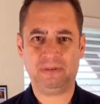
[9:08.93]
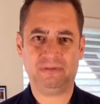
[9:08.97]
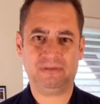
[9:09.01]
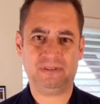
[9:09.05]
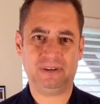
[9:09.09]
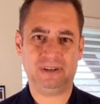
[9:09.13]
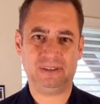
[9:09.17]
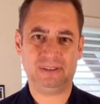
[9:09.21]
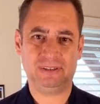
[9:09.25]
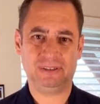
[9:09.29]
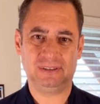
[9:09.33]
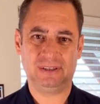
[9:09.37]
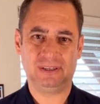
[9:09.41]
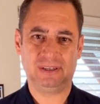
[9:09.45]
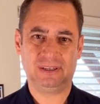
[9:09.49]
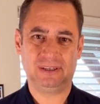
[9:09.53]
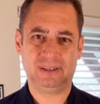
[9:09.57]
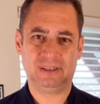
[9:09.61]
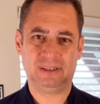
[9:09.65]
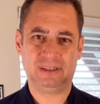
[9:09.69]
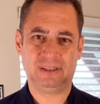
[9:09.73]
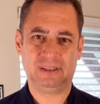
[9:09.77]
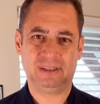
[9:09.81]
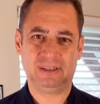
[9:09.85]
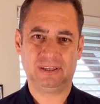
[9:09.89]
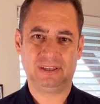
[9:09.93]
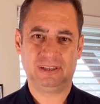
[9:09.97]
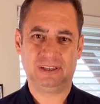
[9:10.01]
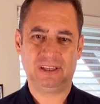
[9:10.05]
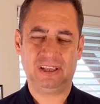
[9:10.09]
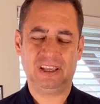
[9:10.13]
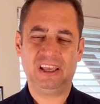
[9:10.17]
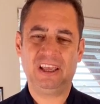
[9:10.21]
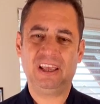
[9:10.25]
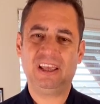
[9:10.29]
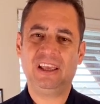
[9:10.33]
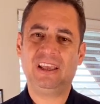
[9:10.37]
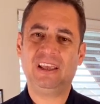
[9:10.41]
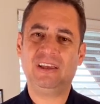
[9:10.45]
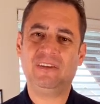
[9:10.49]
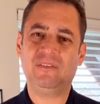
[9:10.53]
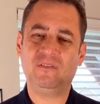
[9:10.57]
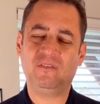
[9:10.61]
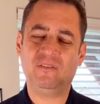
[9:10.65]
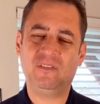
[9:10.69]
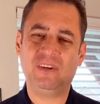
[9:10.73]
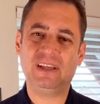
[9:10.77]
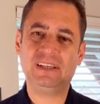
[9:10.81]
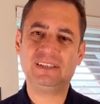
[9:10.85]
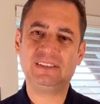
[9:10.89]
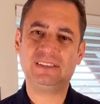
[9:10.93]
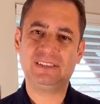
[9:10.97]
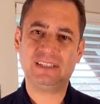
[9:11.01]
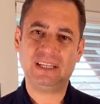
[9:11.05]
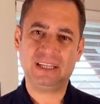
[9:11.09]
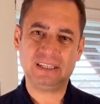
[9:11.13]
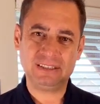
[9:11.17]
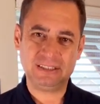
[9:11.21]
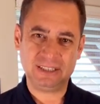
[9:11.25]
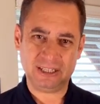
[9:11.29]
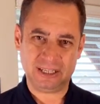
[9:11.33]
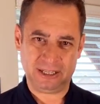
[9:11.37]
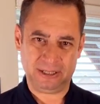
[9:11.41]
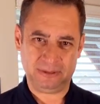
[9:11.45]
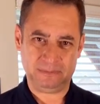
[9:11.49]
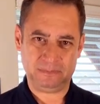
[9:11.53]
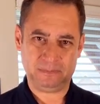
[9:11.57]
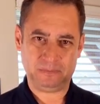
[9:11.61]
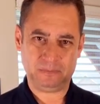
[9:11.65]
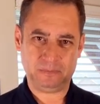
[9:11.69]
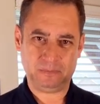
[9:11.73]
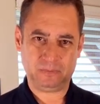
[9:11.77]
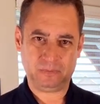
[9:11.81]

friend, invest that time